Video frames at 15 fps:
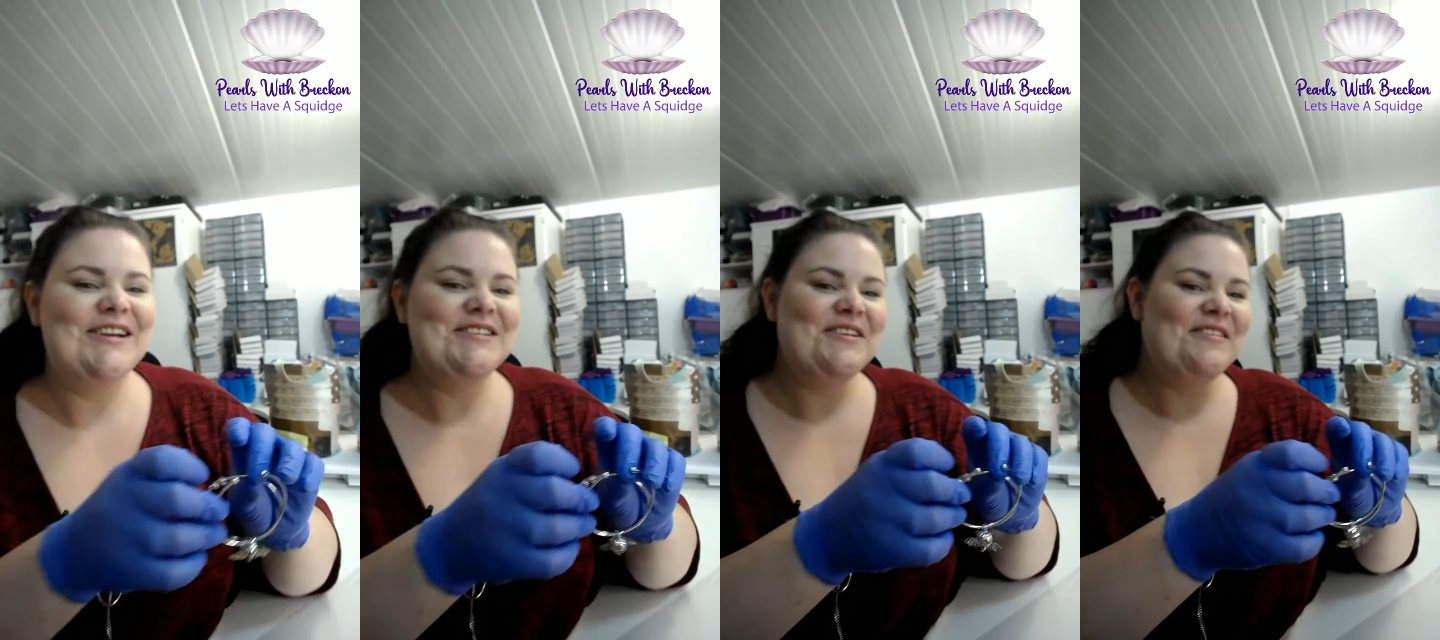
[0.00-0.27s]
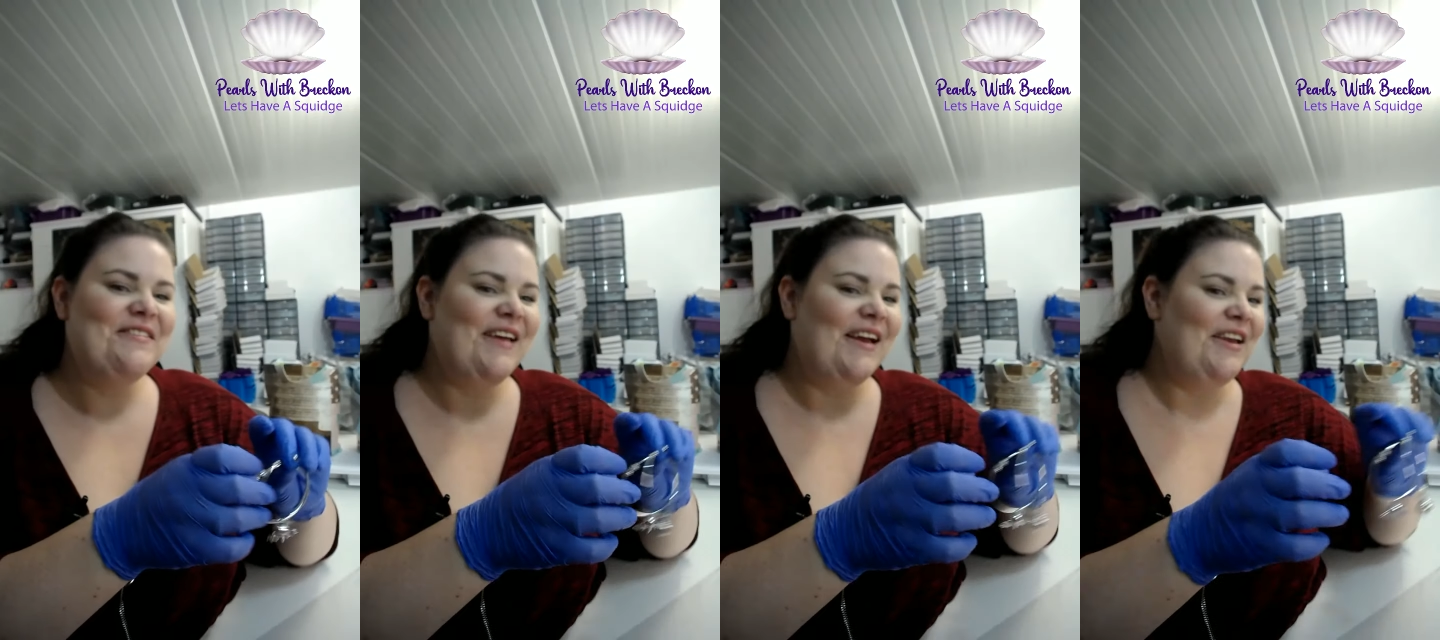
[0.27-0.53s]

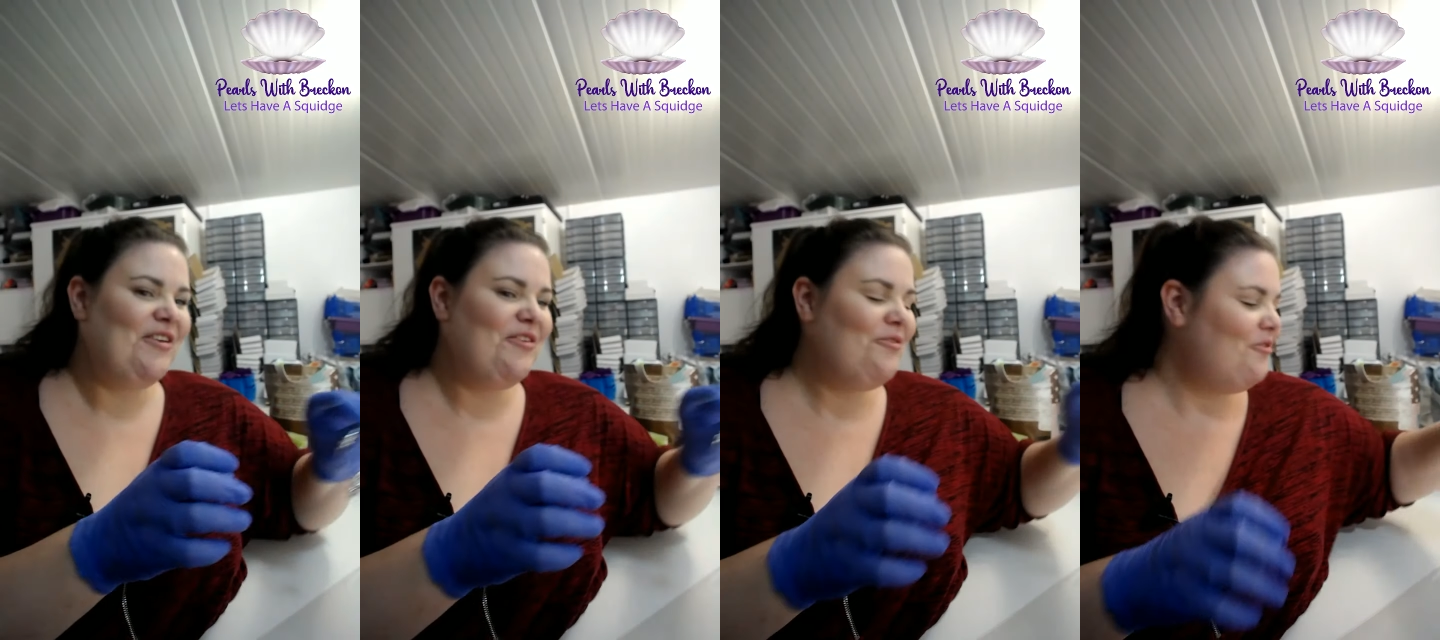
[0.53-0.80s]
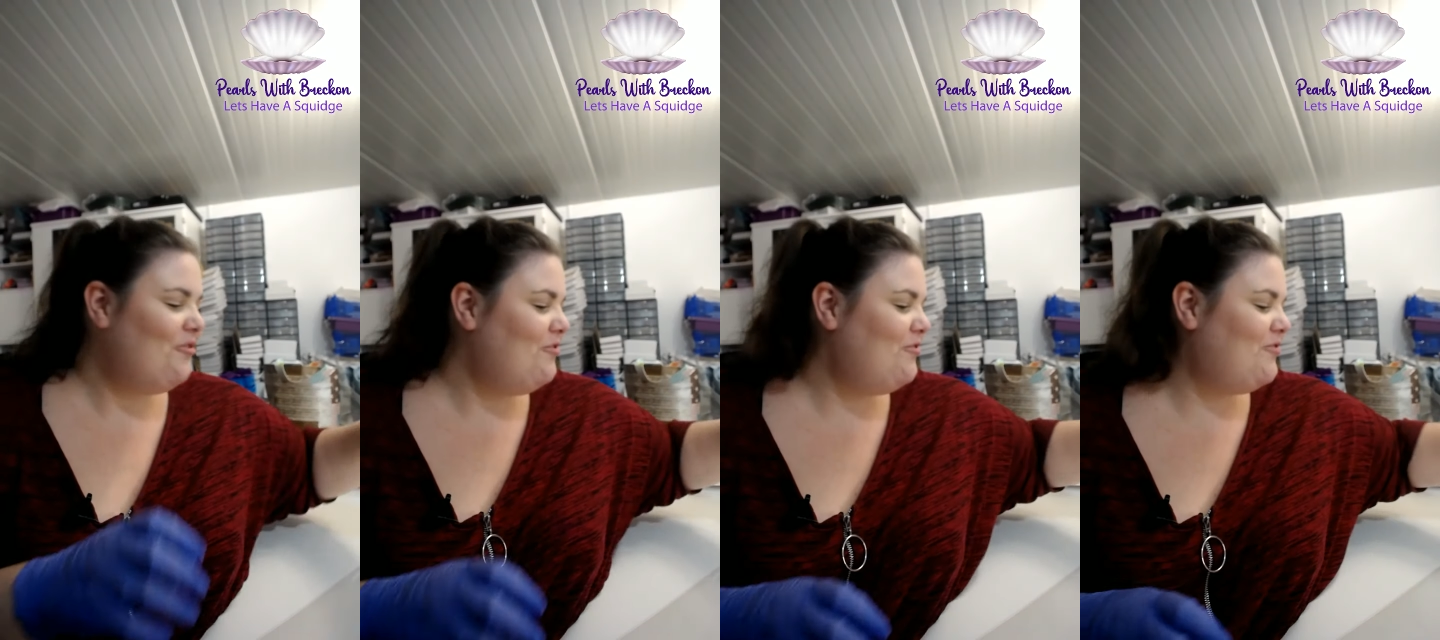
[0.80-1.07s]
thank you
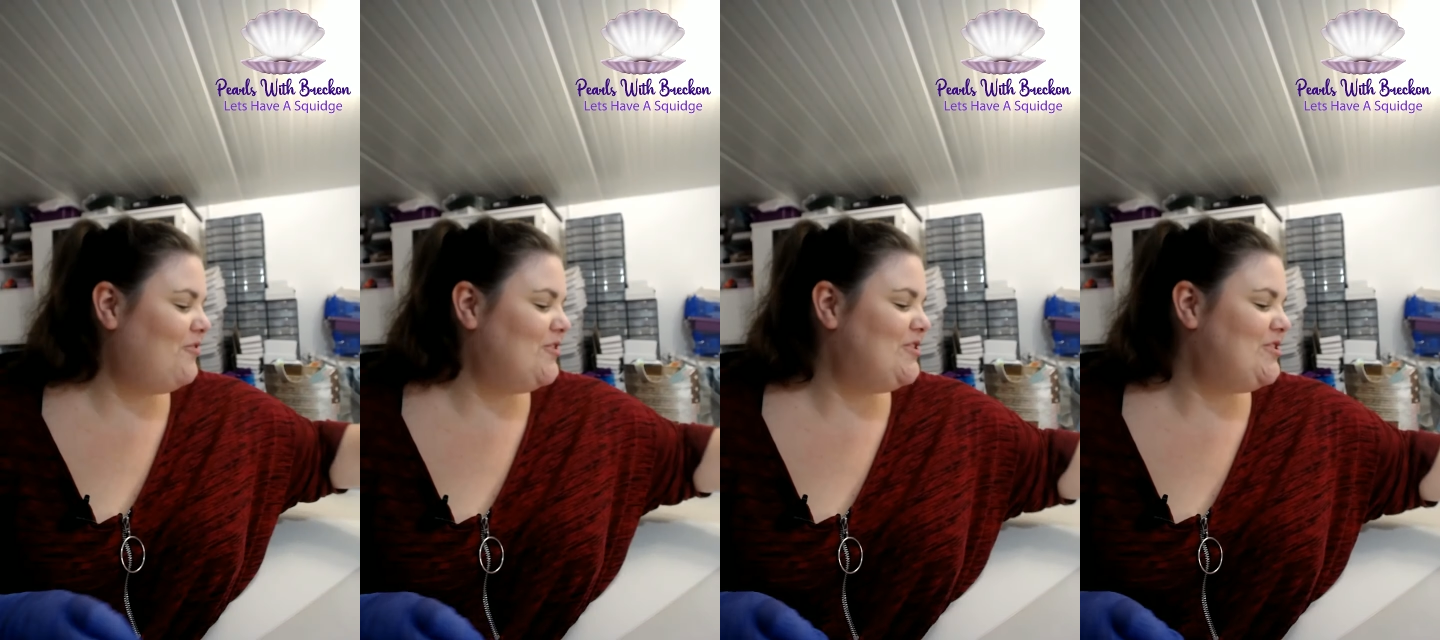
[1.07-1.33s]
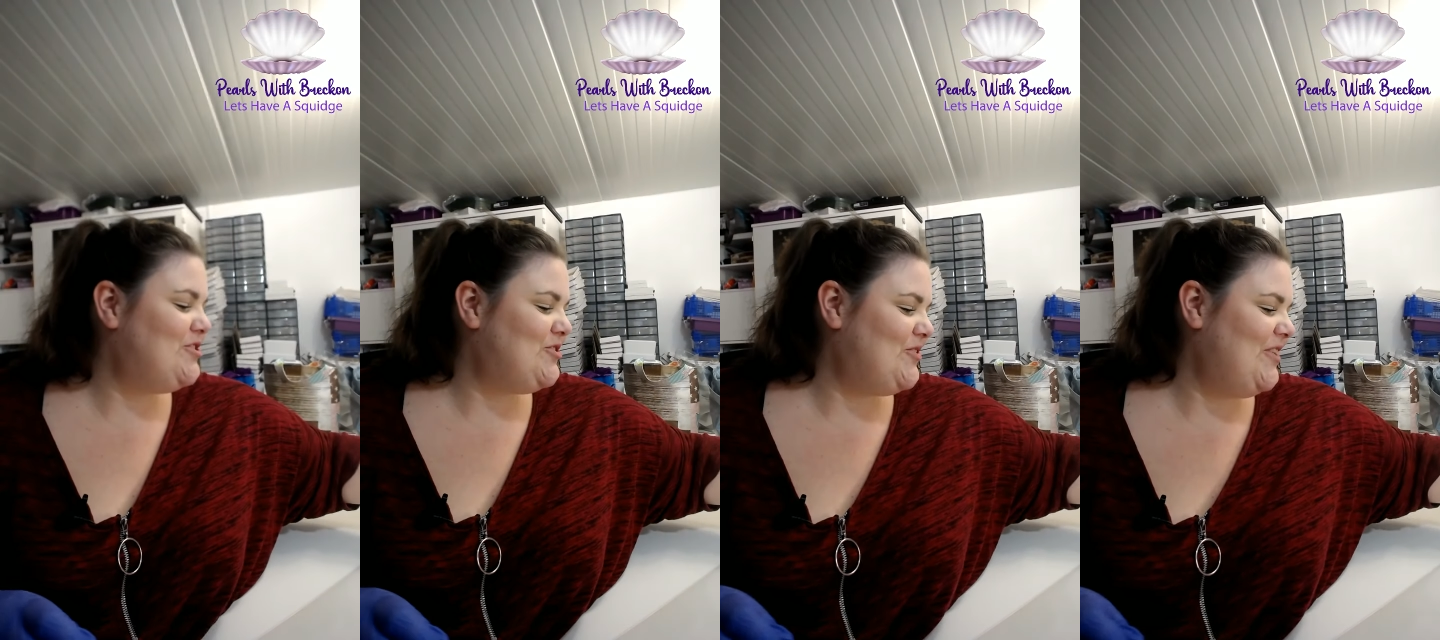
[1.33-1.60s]
all for
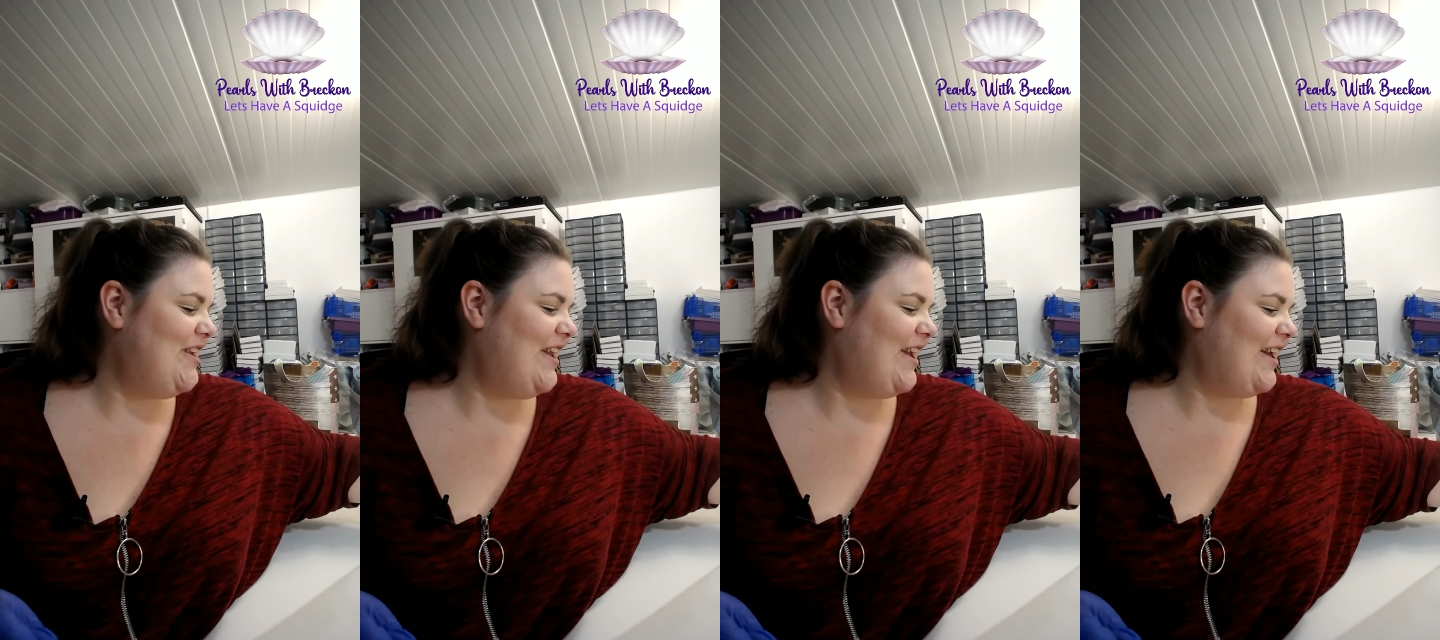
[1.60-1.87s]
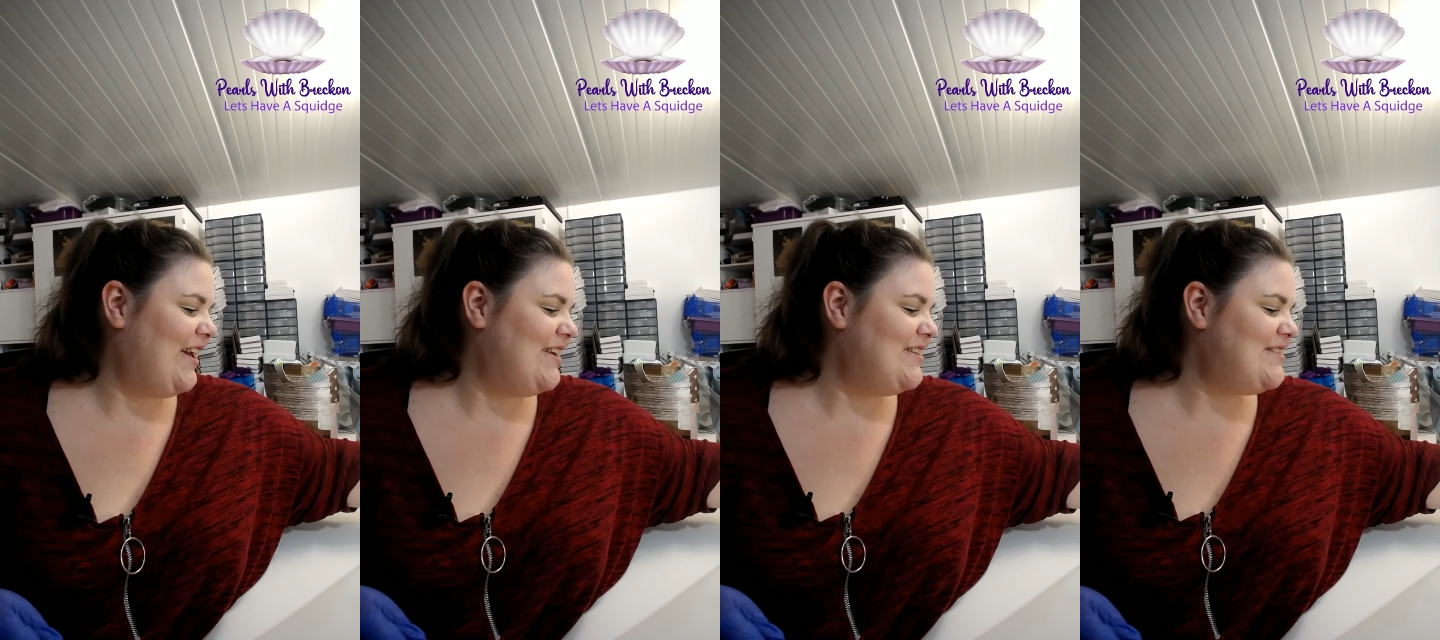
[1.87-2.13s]
joining
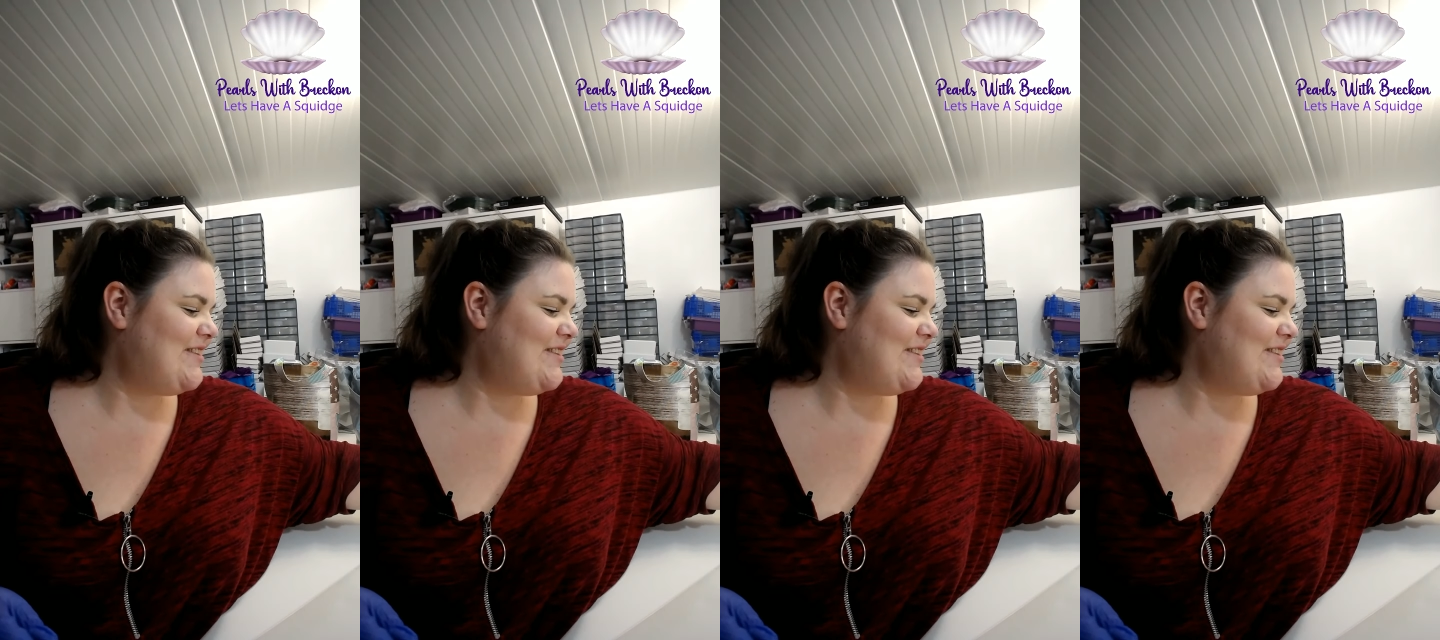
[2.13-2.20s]
us.